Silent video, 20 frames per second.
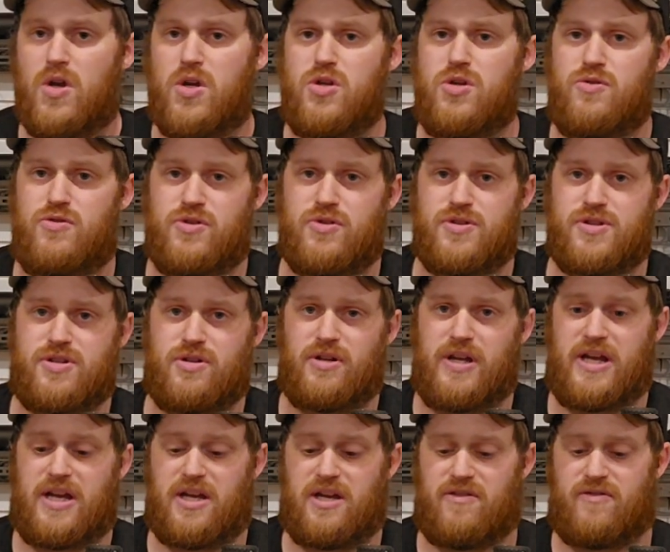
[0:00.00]
You do still
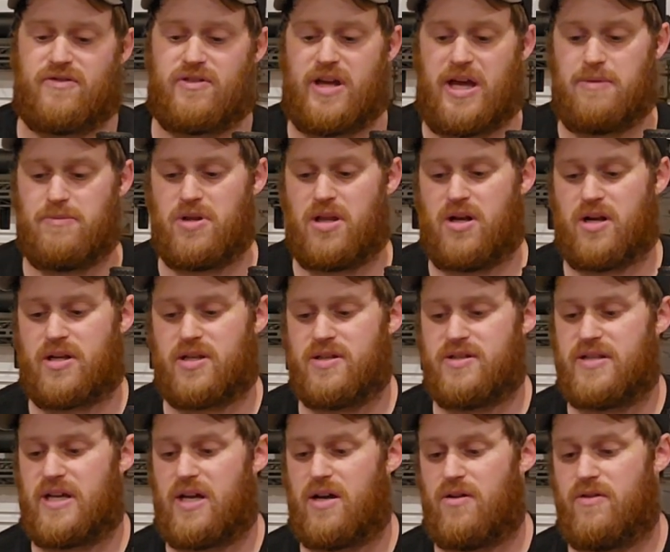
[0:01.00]
have M-LOK
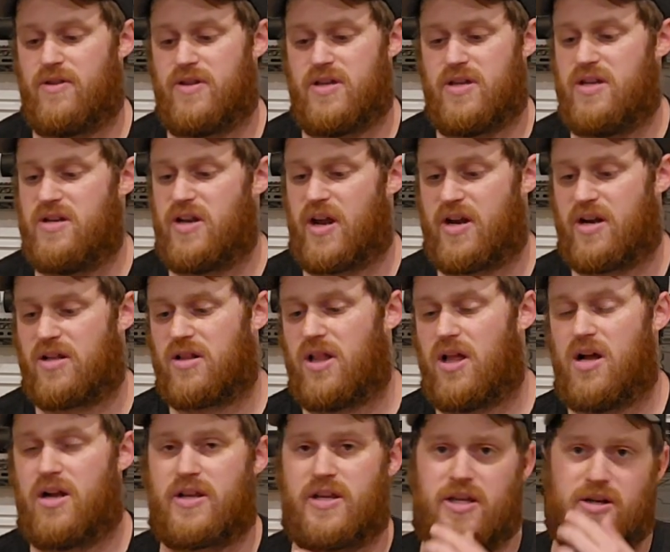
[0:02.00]
down the 9
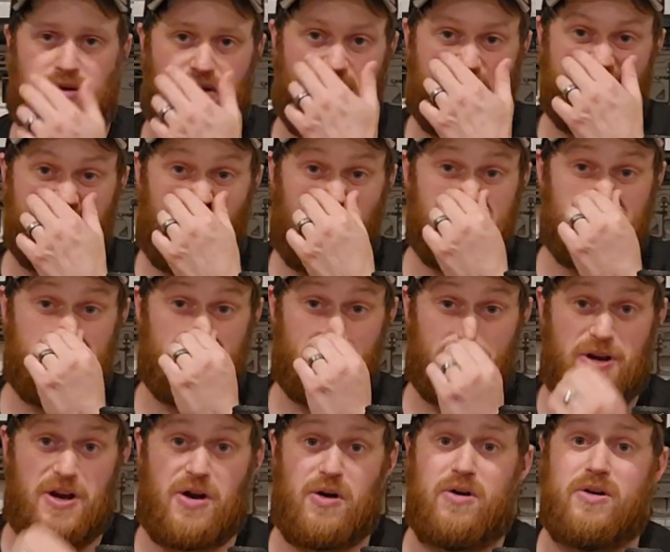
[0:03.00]
o'clock and on the sides of the
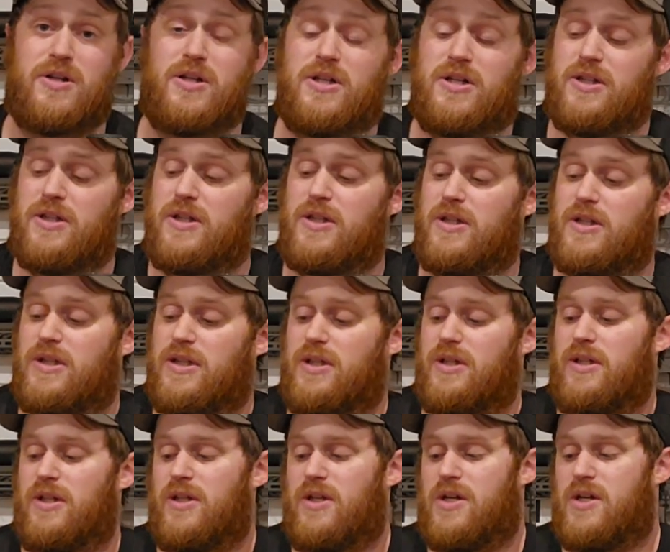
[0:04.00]
rail,
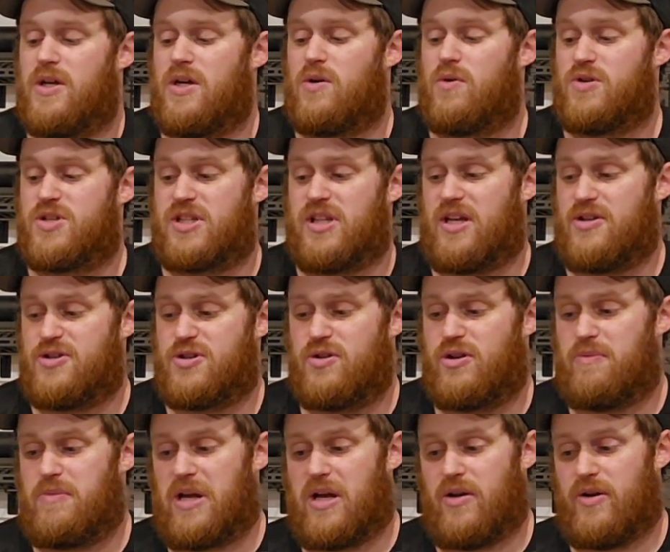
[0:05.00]
which allows you
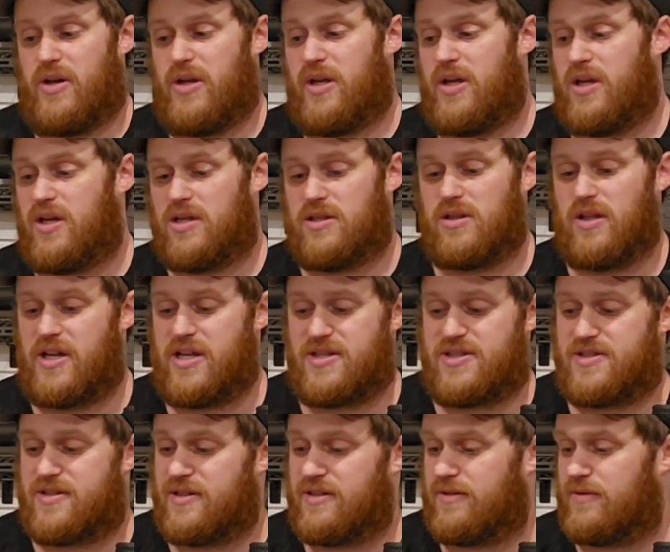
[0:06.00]
to mount
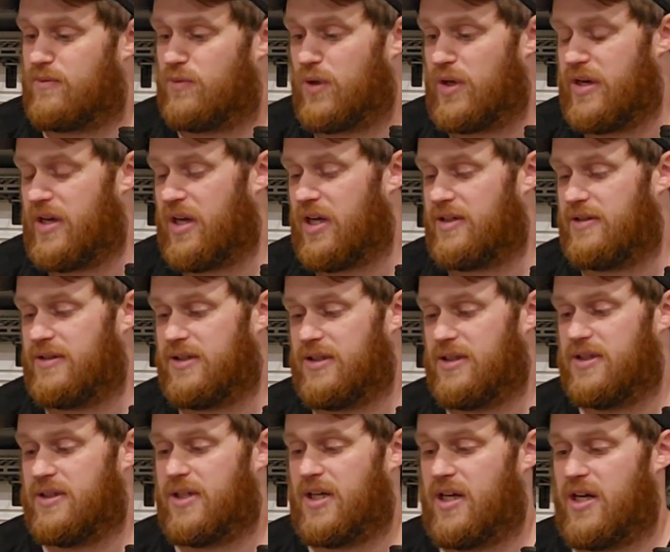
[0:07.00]
lights and whatnot.
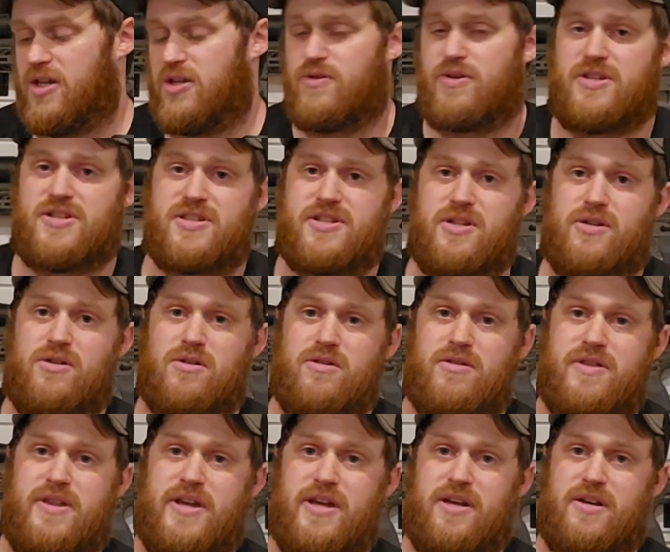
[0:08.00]
You can still
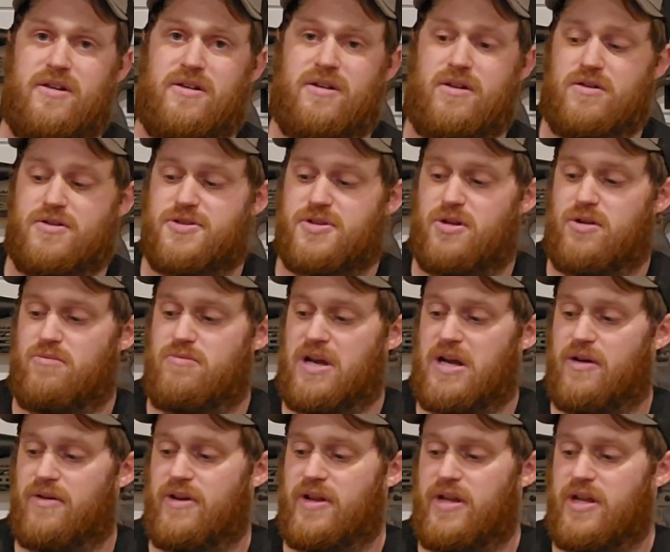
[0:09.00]
then also
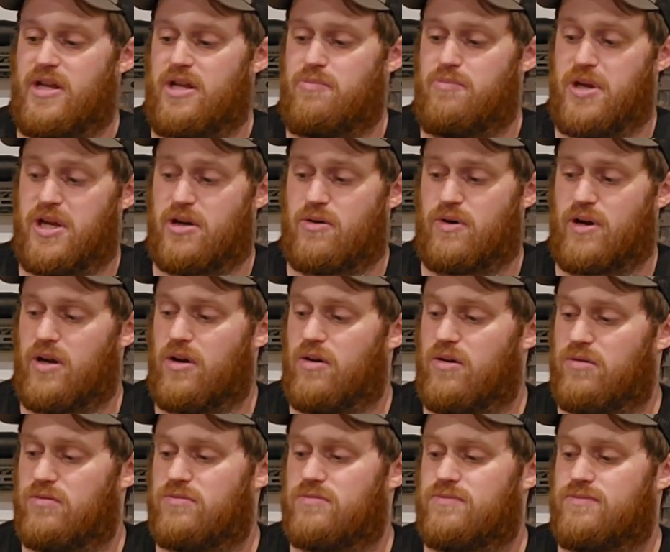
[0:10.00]
mount a pick
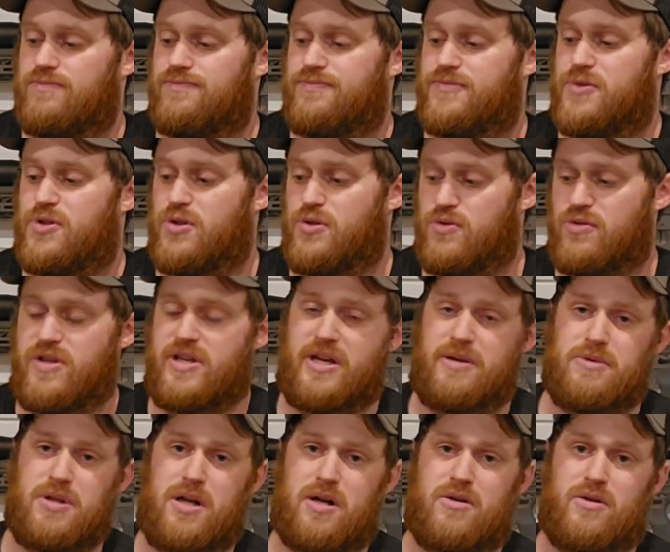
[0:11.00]
rail to the
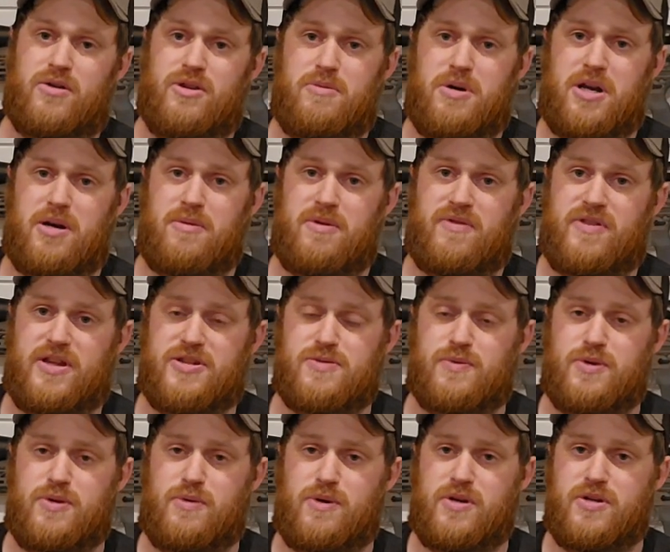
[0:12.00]
M-LOK on the bottom if that's
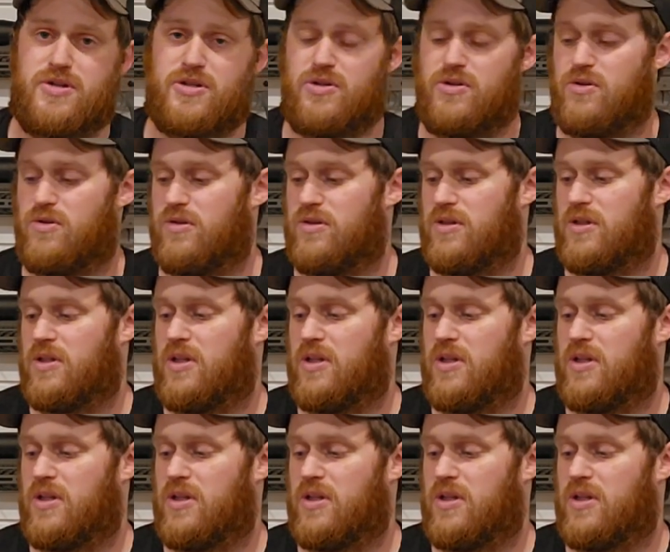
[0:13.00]
what you want to do.